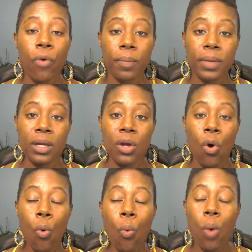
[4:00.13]
me,
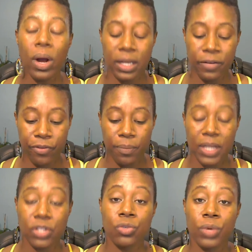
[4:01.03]
what
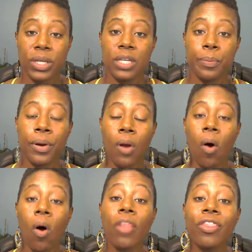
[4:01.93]
information do I need to put
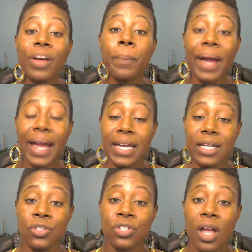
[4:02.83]
on the
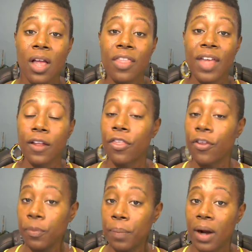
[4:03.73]
page that a
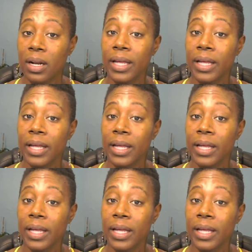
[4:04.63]
third party,